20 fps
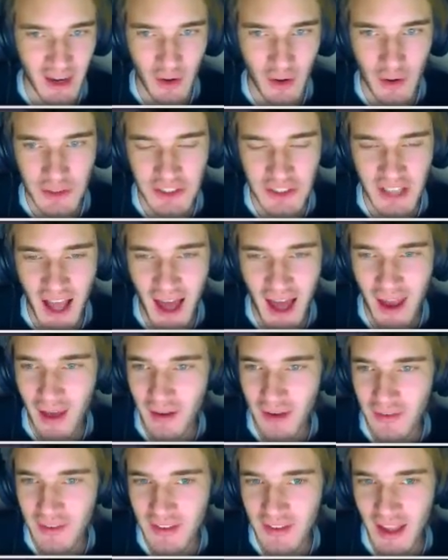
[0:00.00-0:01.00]
Oh, sh
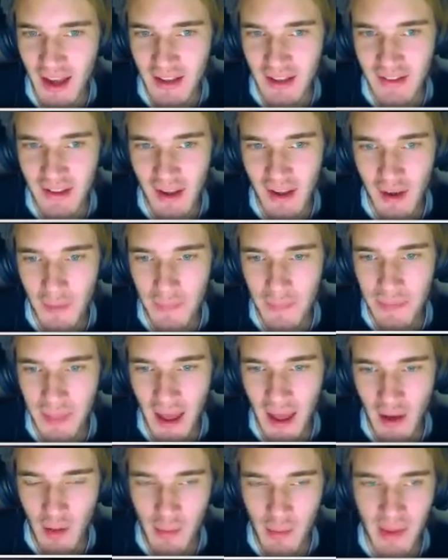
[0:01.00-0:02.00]
hello, Skelly Skelly.
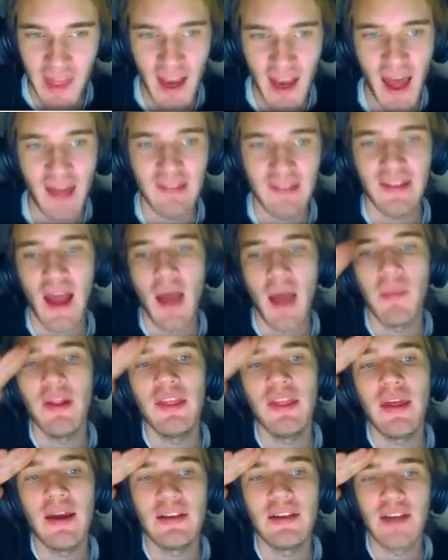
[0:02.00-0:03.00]
That will be the last time to
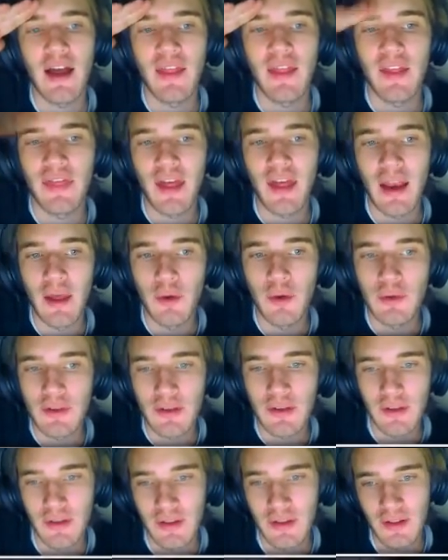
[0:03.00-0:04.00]
see each other. Salute.